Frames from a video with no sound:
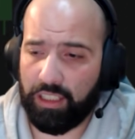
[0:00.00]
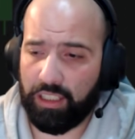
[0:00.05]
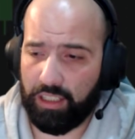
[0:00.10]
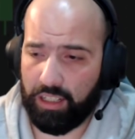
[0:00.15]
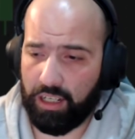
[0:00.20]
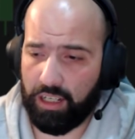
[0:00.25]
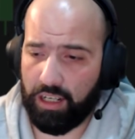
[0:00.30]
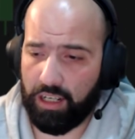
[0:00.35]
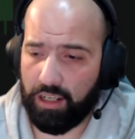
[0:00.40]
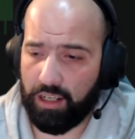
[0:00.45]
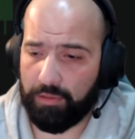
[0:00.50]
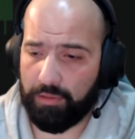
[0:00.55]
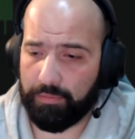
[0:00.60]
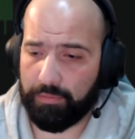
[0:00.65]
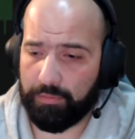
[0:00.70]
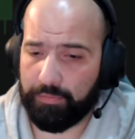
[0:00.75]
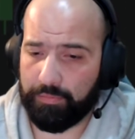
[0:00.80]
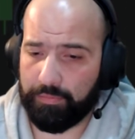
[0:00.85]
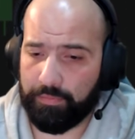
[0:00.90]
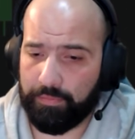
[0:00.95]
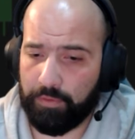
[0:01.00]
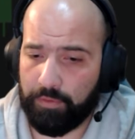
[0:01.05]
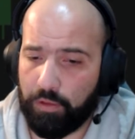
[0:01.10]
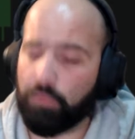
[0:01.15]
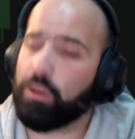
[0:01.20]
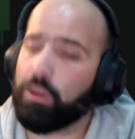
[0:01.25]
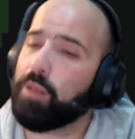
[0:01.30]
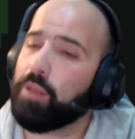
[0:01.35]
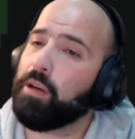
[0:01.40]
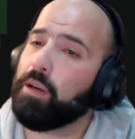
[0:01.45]

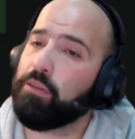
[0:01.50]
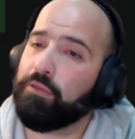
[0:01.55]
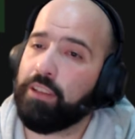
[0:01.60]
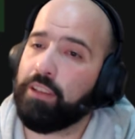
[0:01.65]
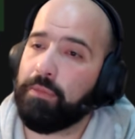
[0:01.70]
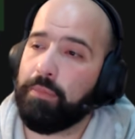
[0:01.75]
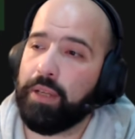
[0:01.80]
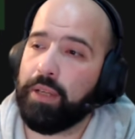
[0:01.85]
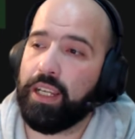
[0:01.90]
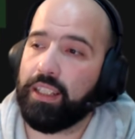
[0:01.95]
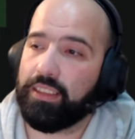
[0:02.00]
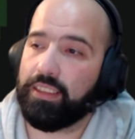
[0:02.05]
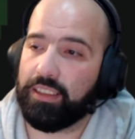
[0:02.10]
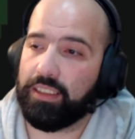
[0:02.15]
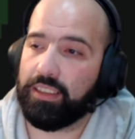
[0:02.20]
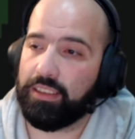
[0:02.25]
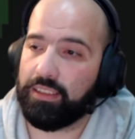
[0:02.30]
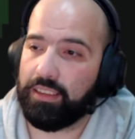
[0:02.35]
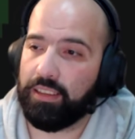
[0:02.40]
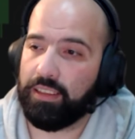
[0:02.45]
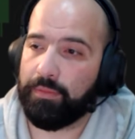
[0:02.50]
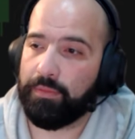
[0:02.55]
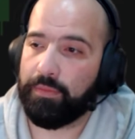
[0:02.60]
What about VPSs?